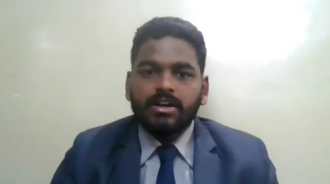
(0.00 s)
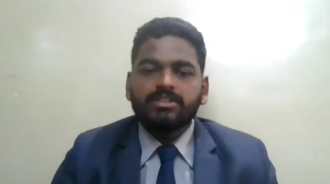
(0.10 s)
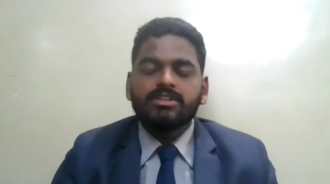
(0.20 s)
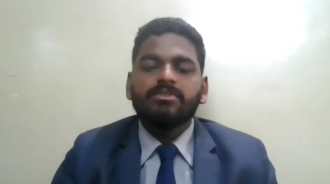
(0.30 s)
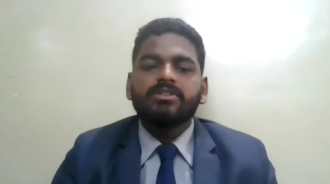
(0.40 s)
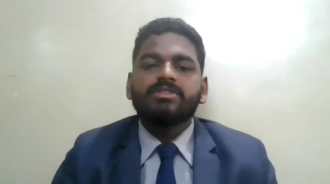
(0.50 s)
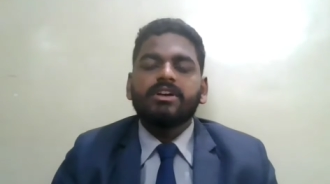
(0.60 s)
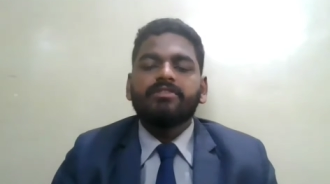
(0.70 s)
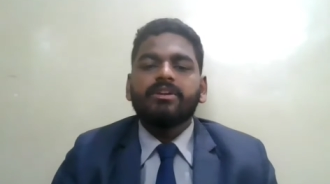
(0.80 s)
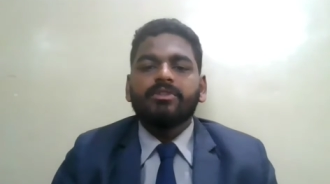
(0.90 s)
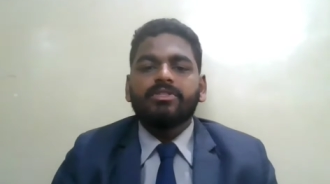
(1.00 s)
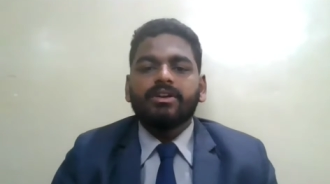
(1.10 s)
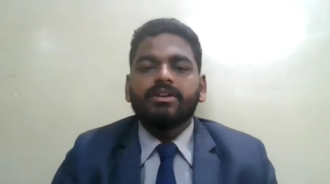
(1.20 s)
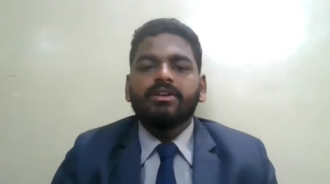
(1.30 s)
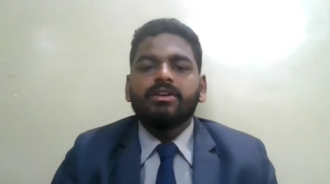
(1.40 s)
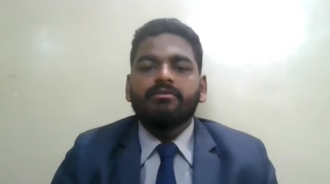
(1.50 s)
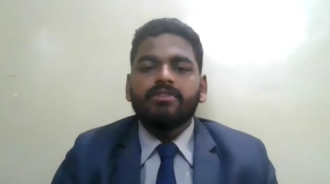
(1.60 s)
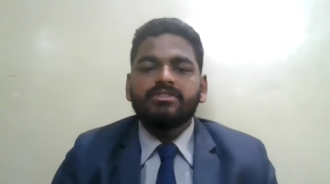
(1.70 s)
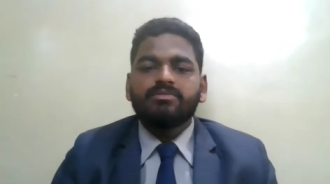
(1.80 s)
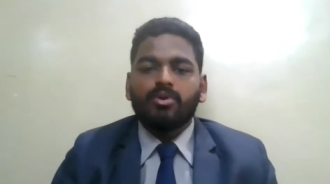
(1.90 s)
Customer survey method,
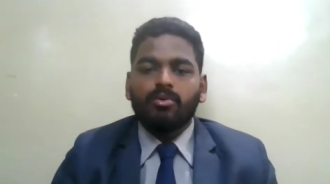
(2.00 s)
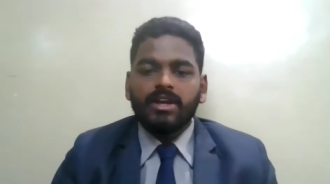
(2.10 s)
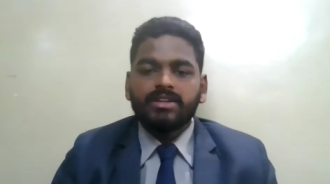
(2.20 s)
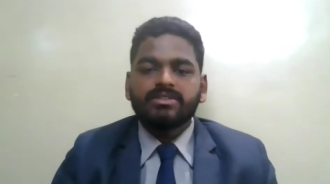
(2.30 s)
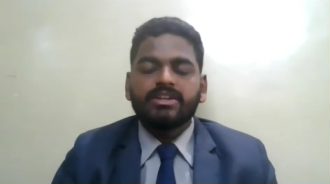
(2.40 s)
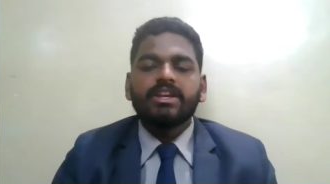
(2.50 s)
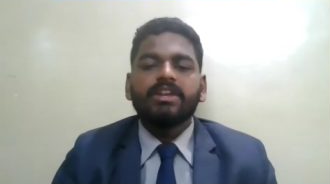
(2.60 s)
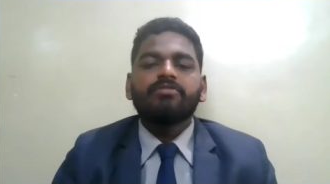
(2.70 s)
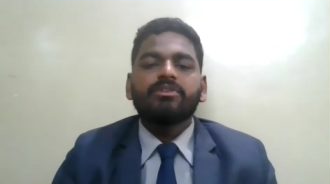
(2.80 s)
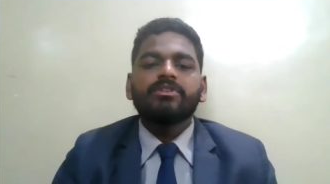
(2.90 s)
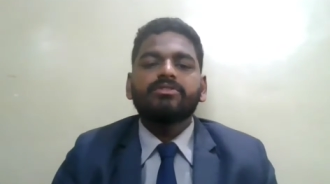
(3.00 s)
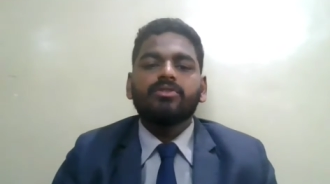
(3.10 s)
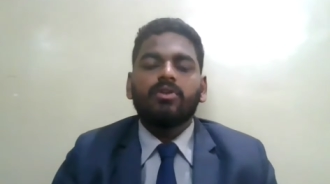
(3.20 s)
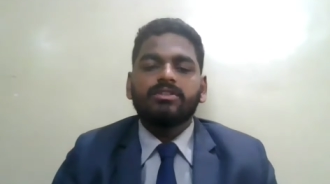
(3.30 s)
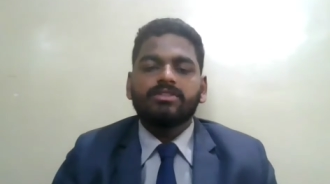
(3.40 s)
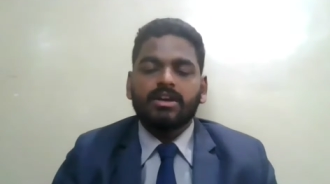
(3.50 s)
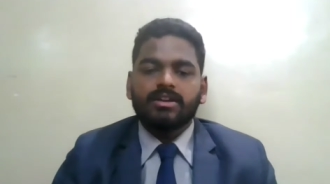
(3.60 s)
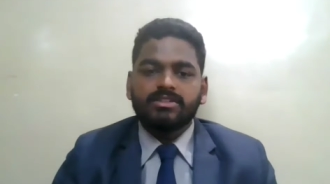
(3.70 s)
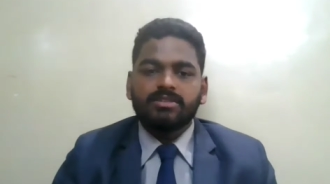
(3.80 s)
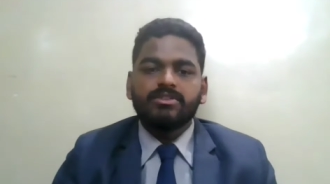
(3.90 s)
which provides key information on the
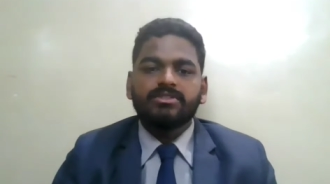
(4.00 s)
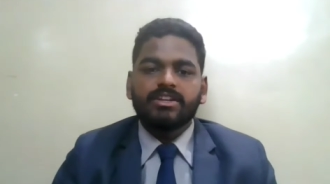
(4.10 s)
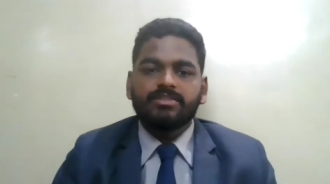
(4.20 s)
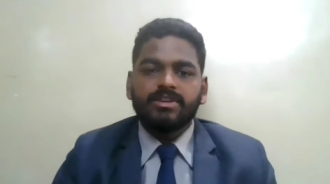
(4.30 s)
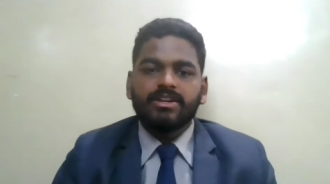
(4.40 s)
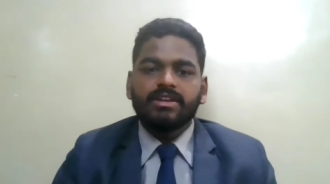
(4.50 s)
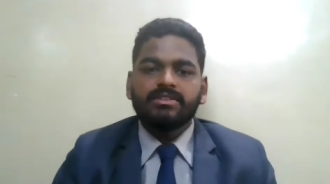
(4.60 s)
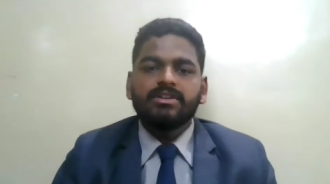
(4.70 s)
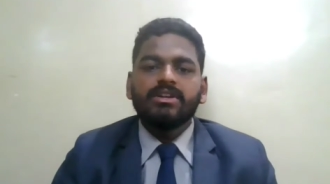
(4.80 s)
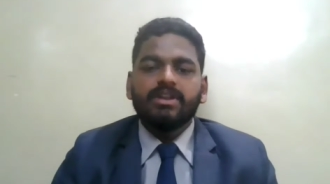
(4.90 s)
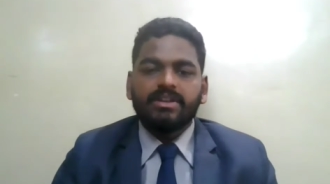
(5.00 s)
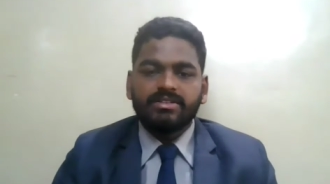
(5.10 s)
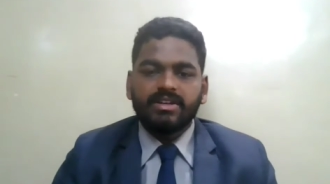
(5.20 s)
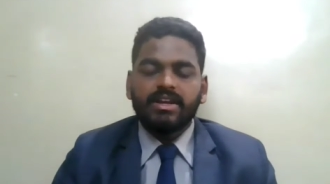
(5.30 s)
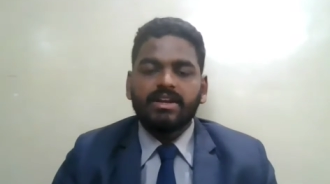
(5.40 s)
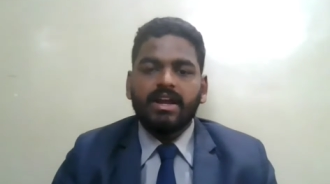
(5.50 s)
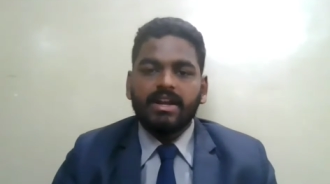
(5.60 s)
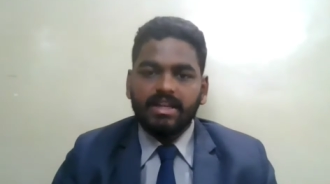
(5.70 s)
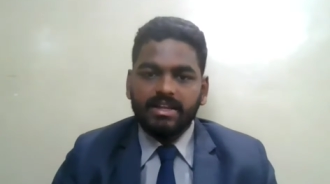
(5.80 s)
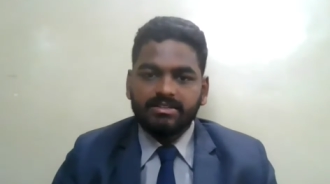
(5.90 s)
customer's experience, desire
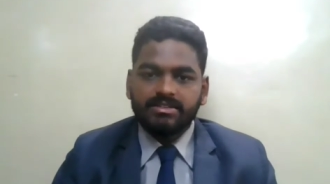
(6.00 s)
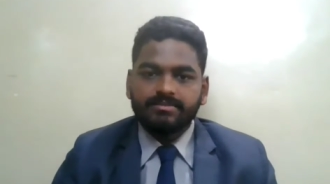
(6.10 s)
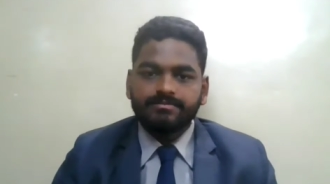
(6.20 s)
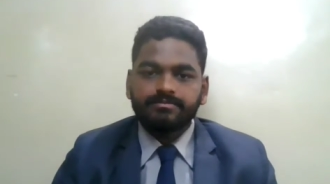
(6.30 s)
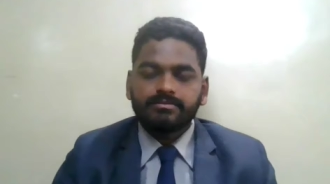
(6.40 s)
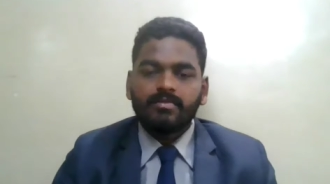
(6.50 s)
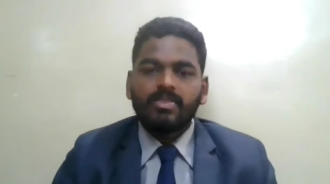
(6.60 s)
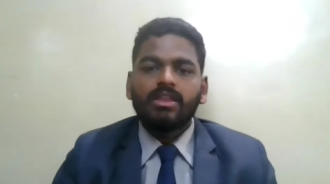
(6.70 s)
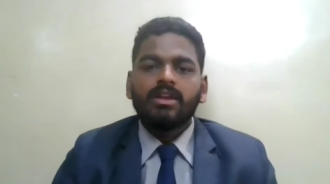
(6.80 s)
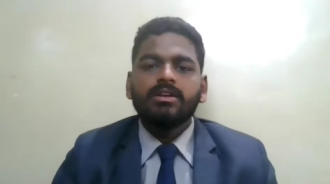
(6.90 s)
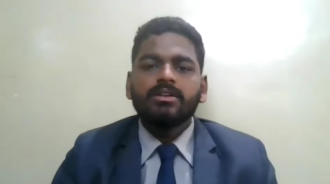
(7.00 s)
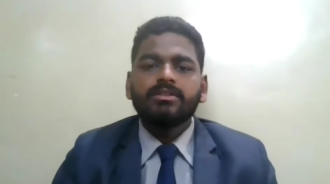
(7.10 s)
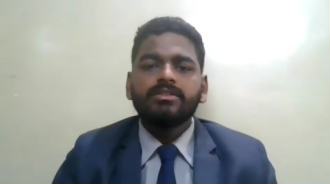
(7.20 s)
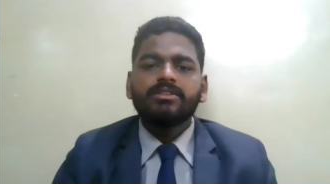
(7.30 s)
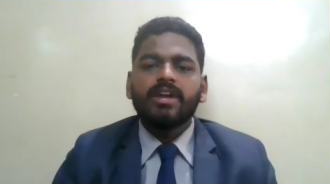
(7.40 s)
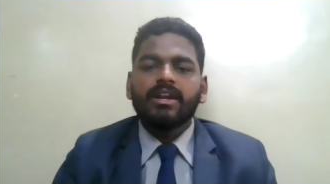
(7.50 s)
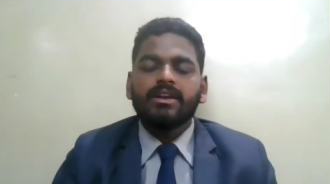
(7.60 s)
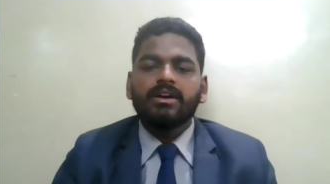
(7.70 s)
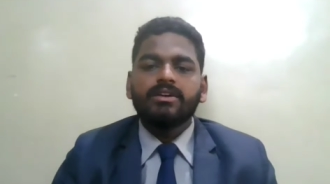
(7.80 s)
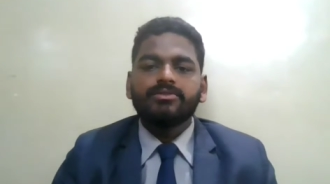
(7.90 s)
and needs. This
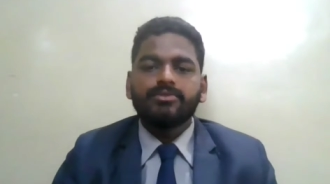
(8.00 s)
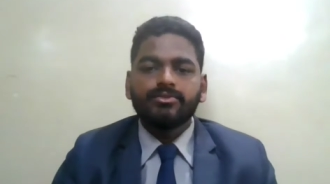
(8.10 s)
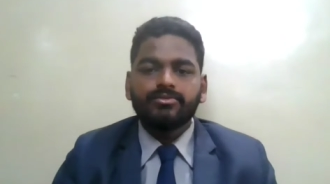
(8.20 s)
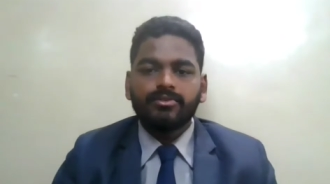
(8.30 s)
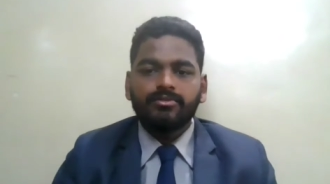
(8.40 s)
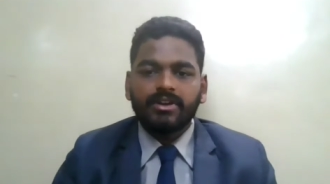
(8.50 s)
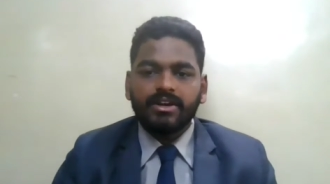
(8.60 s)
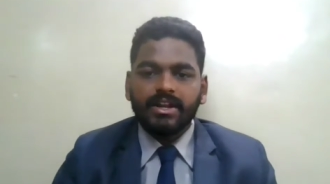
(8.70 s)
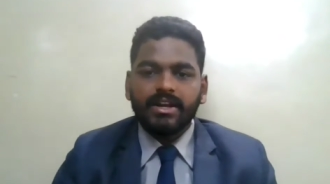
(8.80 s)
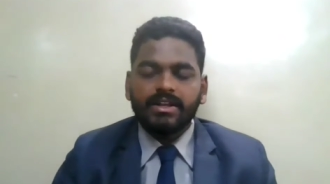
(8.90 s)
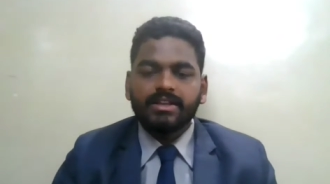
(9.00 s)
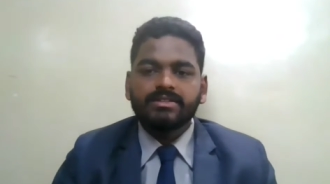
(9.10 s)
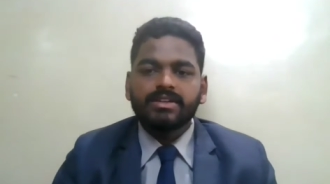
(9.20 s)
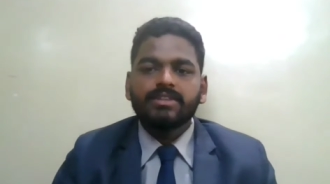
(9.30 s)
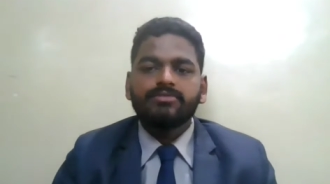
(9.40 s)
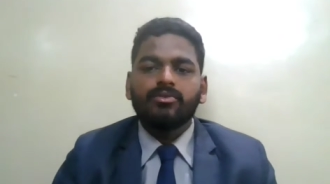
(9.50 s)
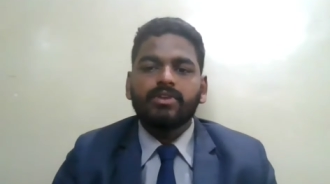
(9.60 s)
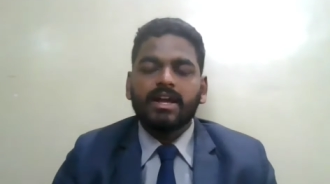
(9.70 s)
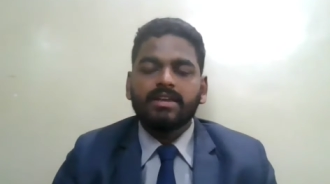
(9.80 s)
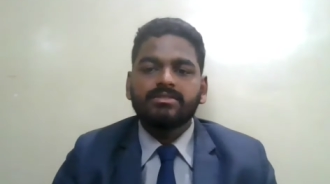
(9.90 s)
data is useful for creating sales
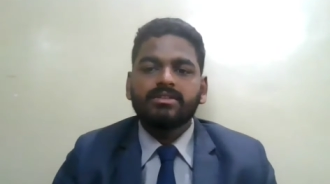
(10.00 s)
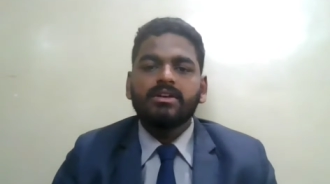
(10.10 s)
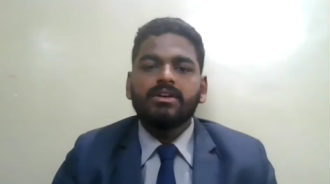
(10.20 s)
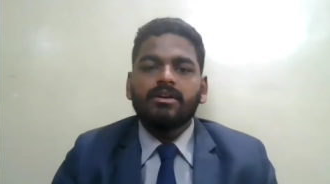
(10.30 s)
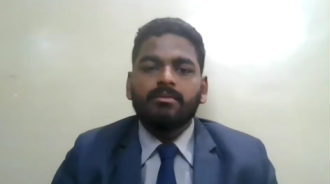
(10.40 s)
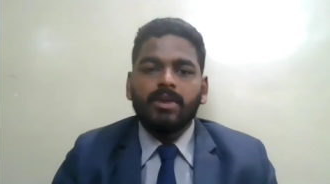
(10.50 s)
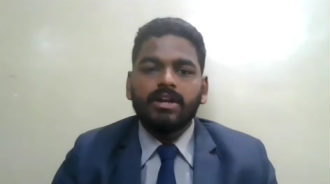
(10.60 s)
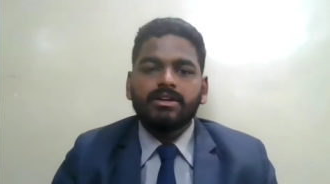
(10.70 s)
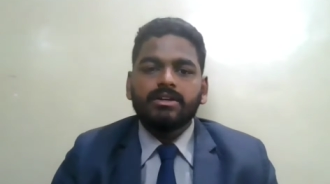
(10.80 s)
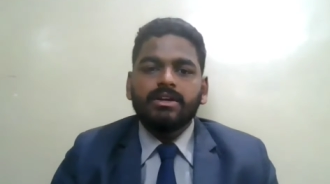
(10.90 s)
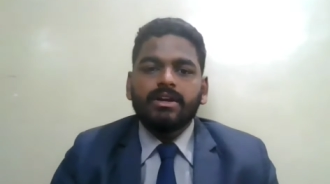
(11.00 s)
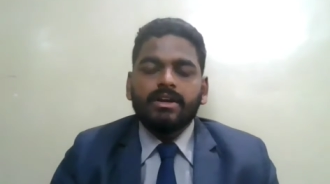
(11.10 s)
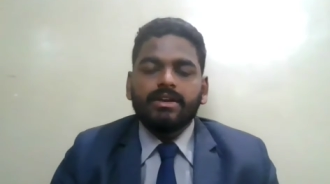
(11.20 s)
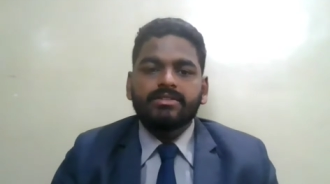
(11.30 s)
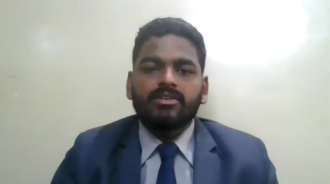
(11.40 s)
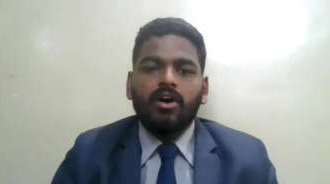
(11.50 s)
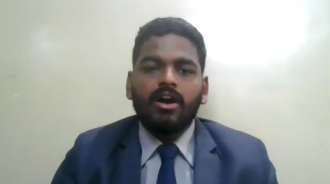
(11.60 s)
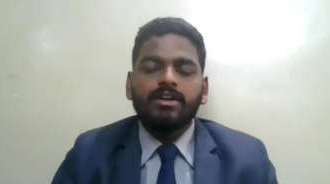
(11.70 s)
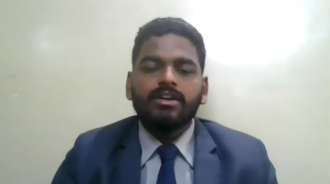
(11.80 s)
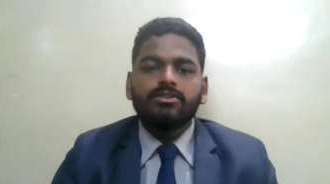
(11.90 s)
forecasts, but is
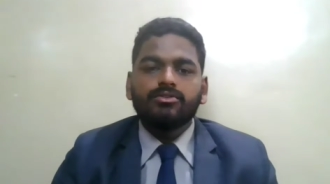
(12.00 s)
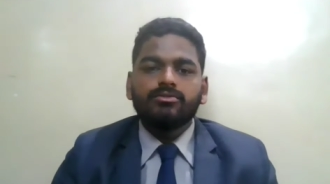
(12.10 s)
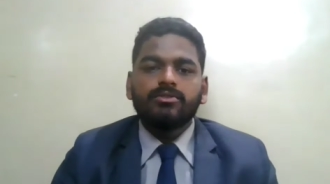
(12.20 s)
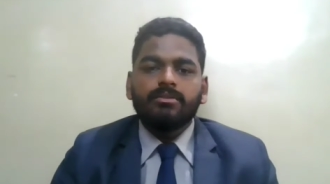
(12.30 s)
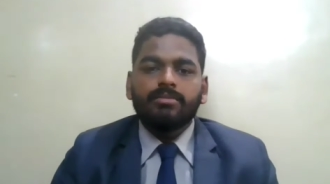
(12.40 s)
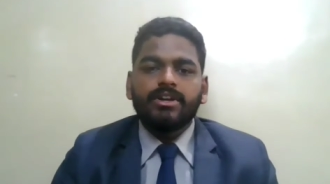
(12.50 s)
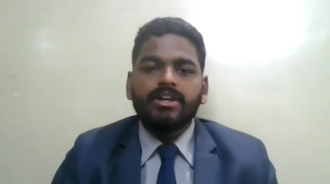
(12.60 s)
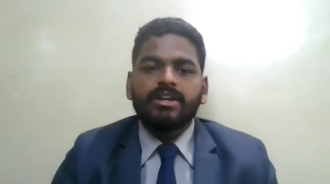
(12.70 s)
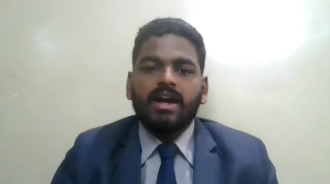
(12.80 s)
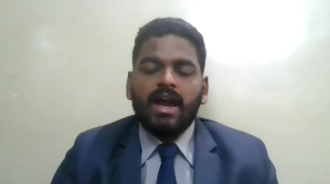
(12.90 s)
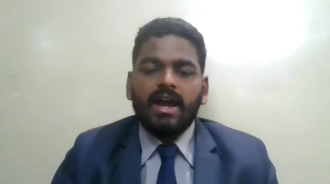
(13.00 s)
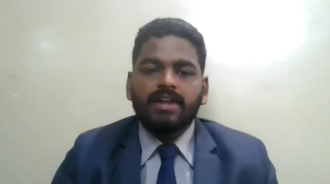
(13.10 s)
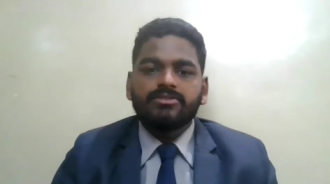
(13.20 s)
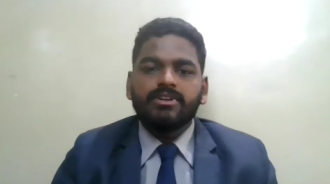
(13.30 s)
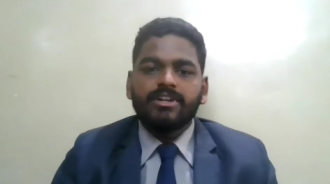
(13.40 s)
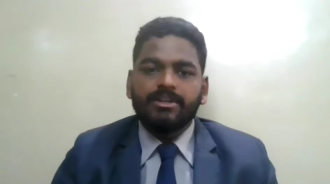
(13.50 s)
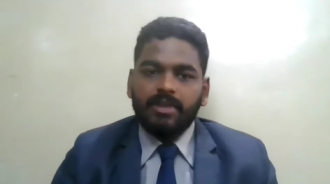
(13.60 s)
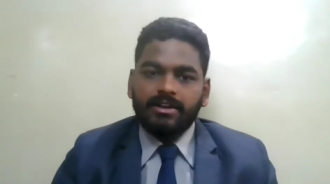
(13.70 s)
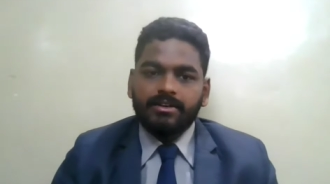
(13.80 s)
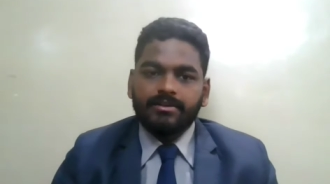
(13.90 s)
harder to predict actual
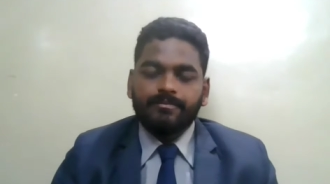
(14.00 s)
demand.